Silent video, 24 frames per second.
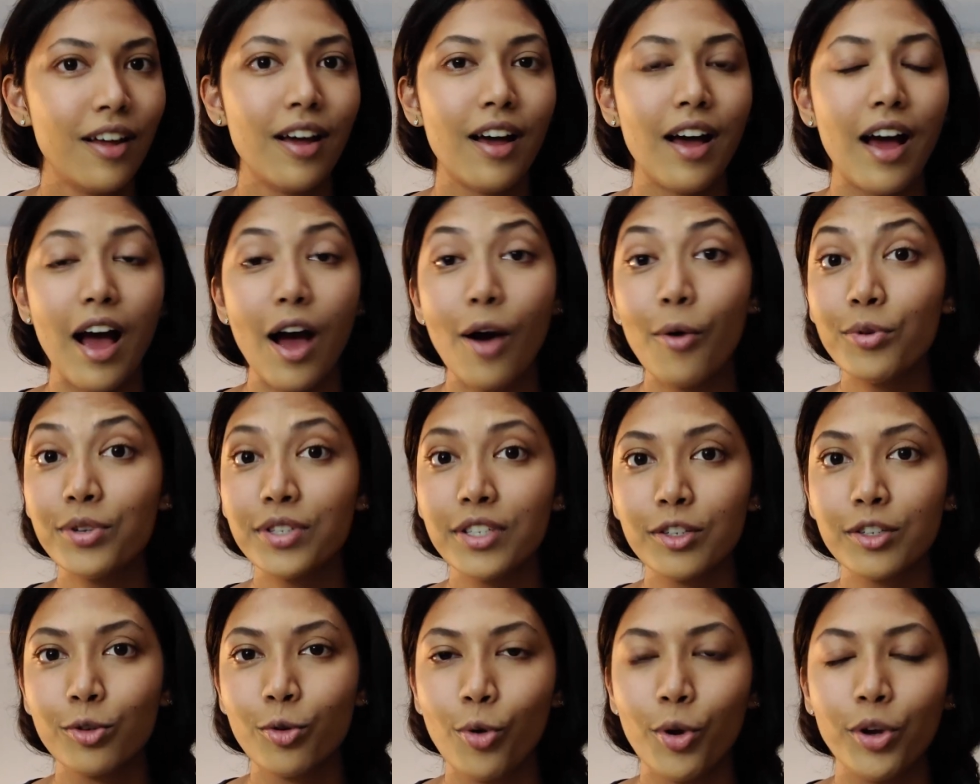How is
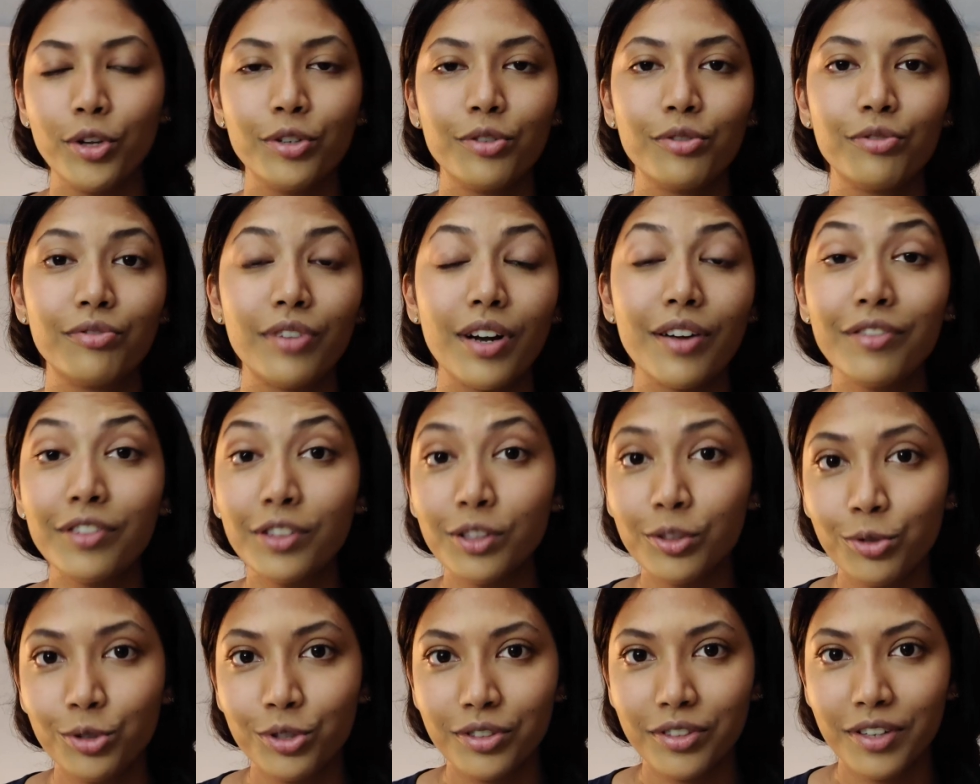it going to
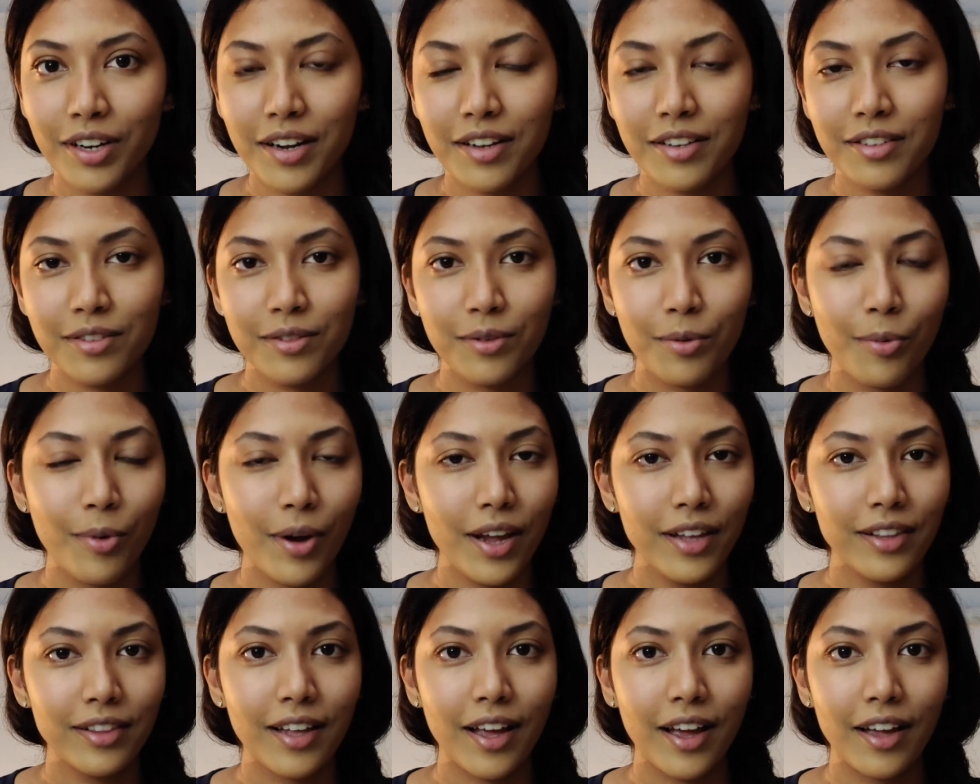revolutionize the
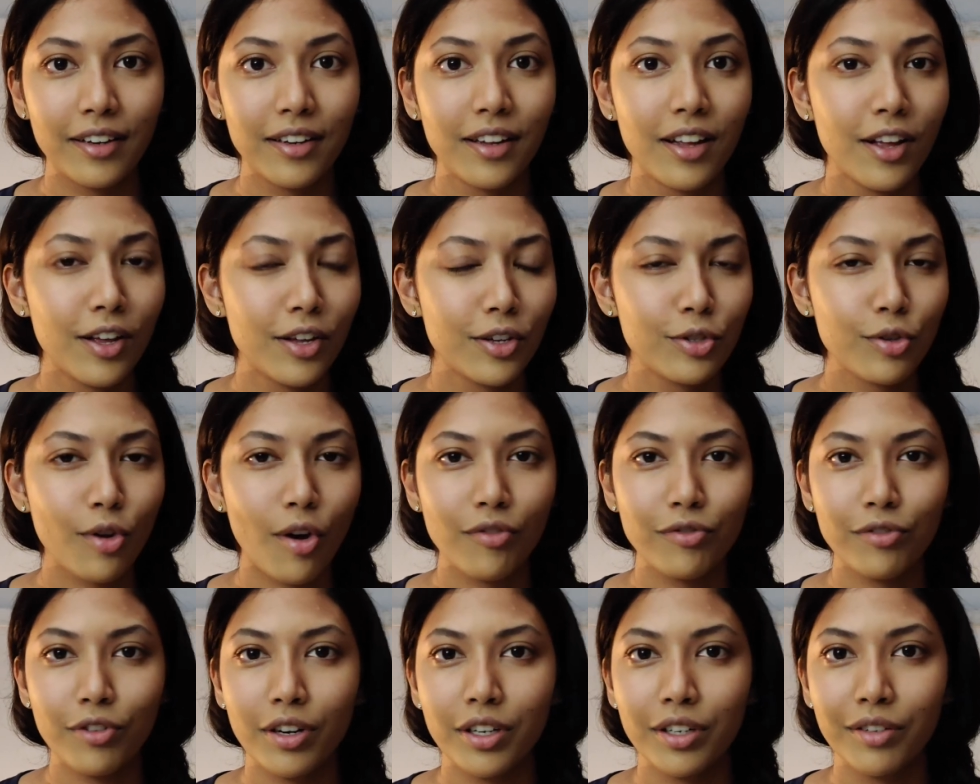way that
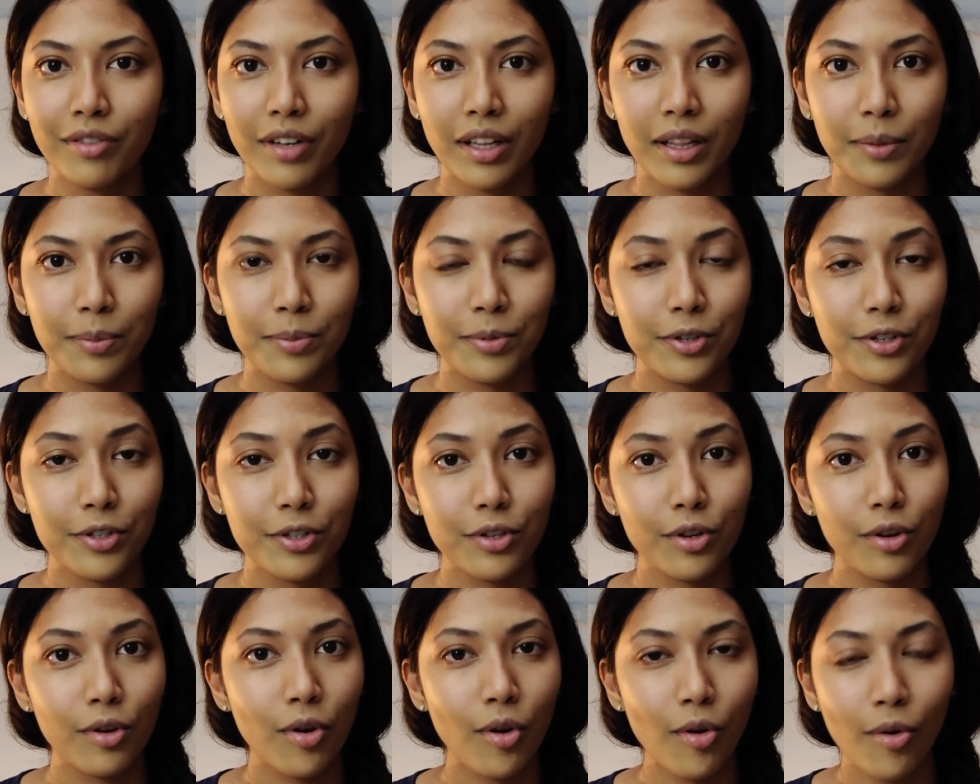software developers
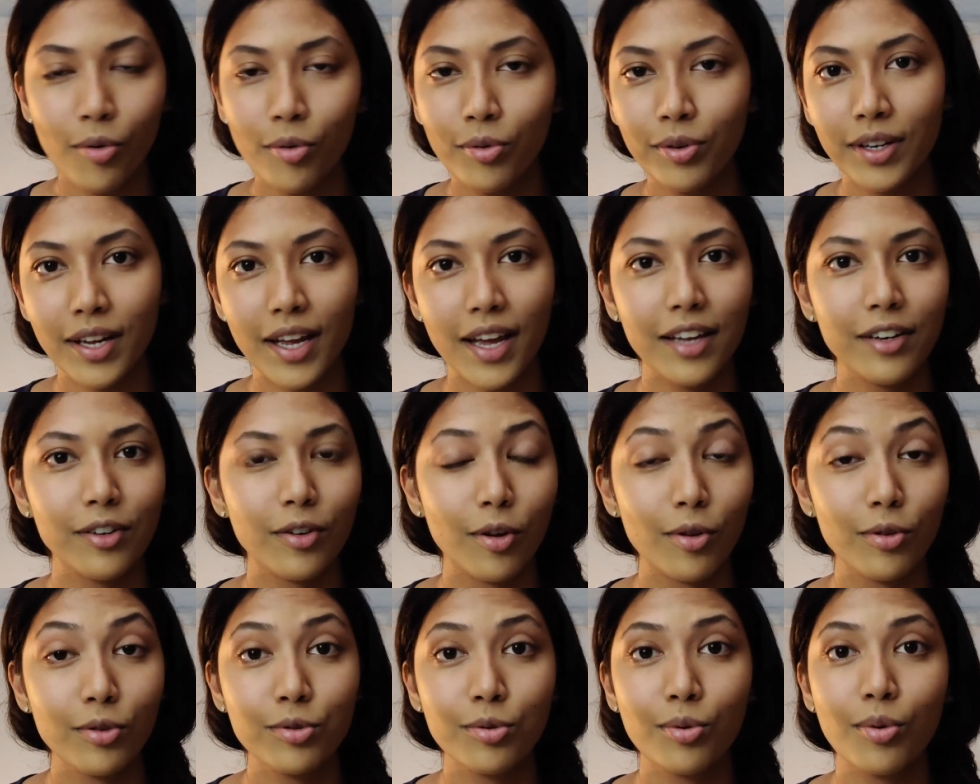code and
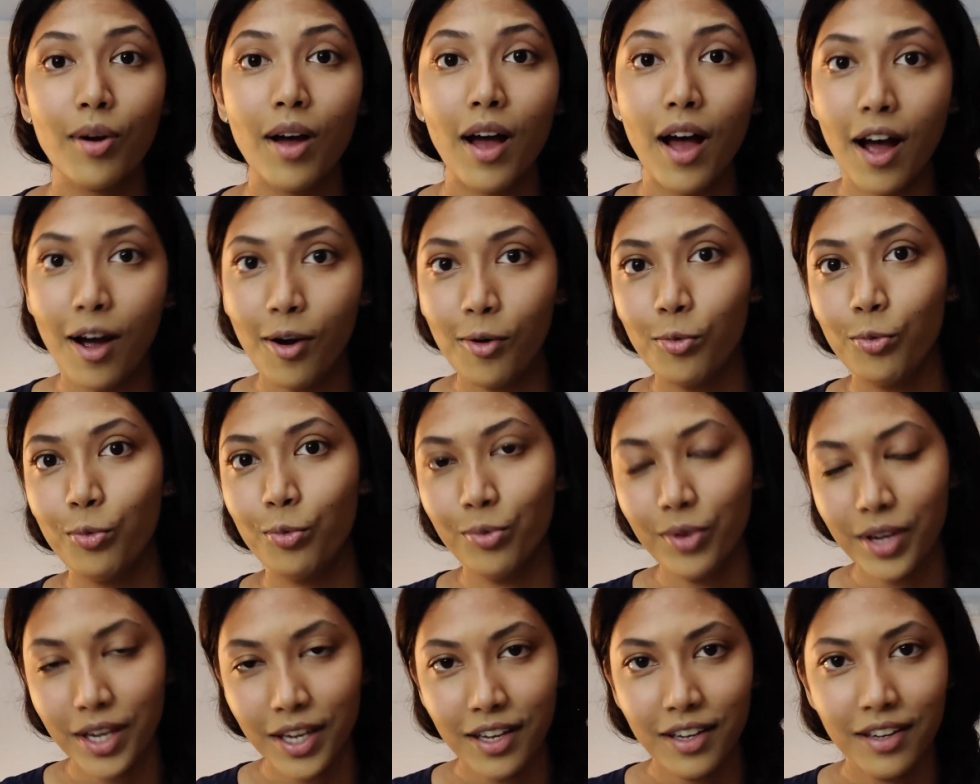also how
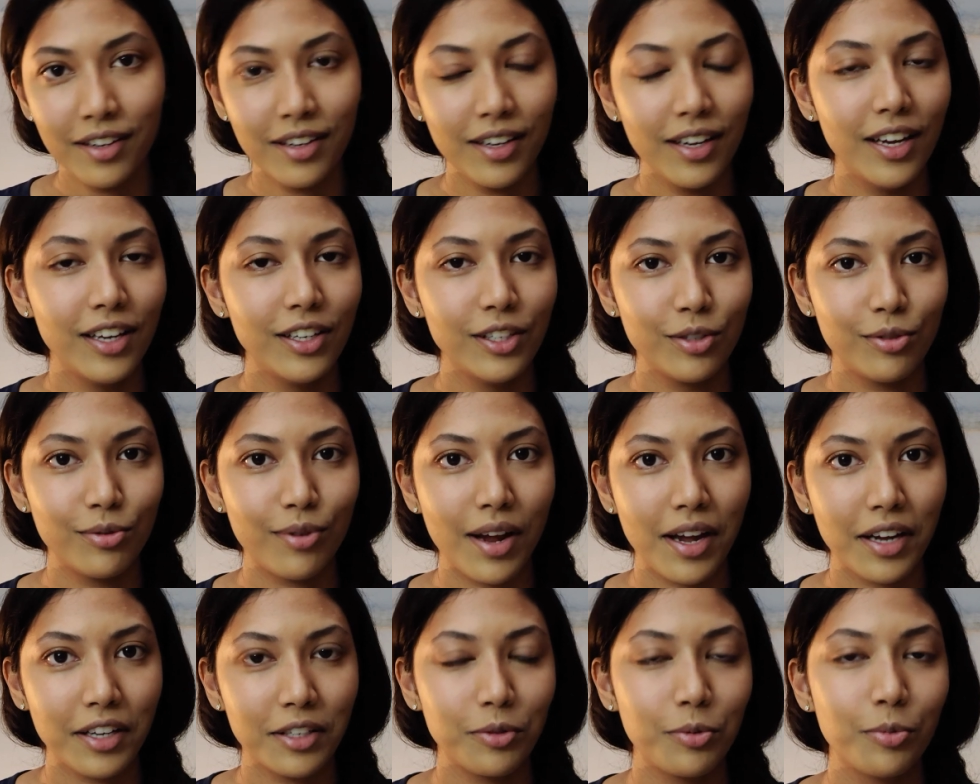we
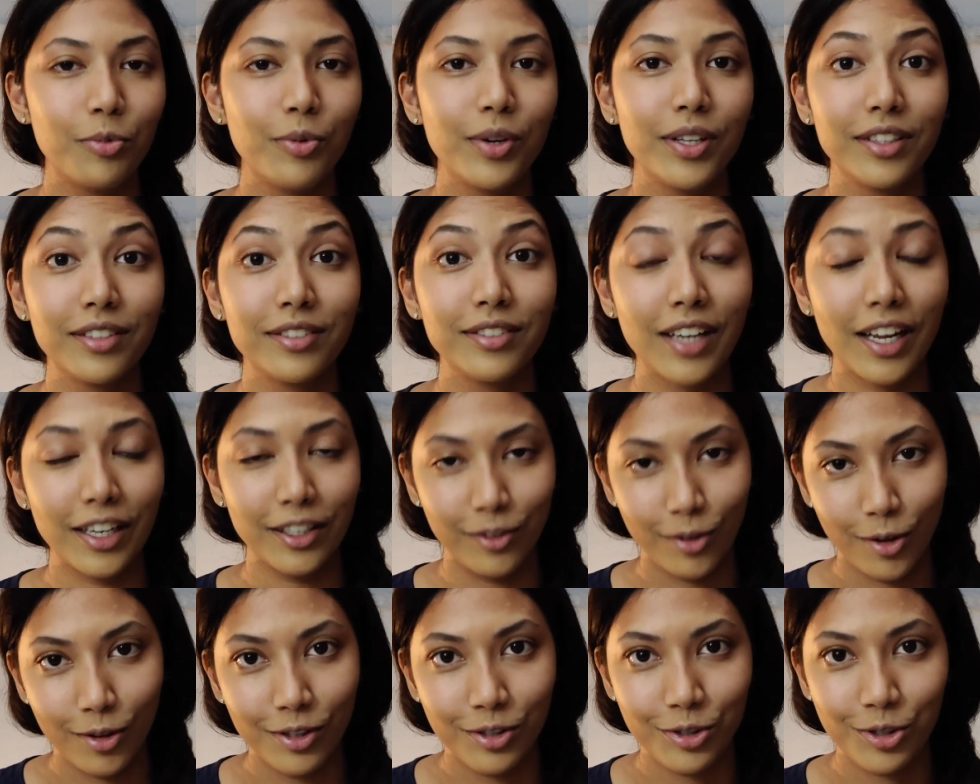interact with
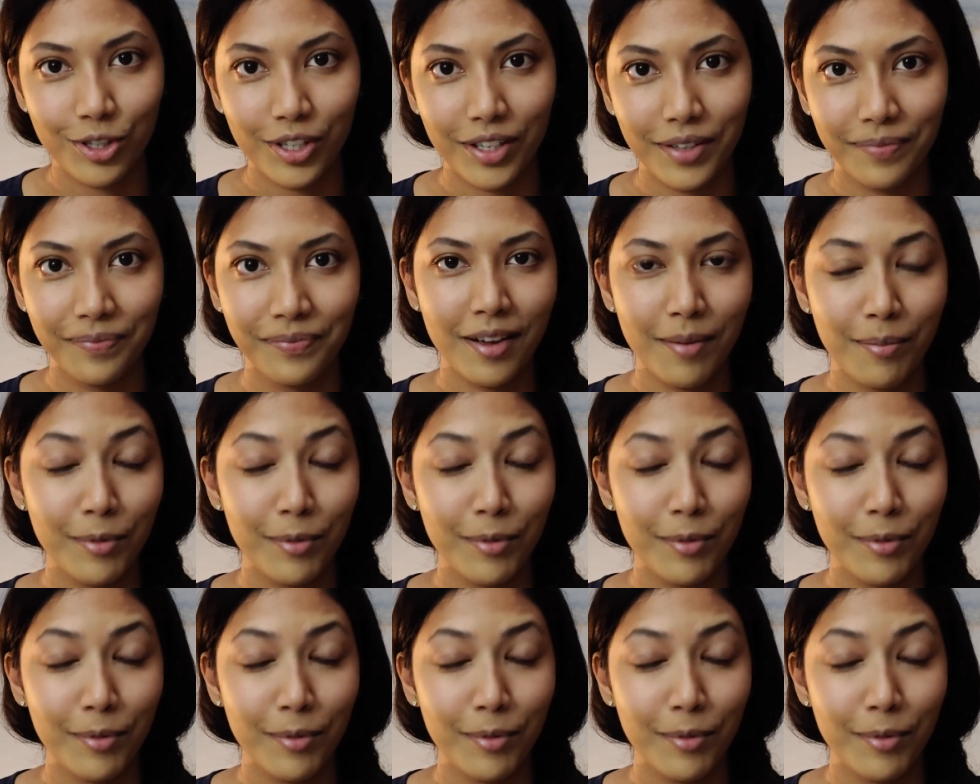technology?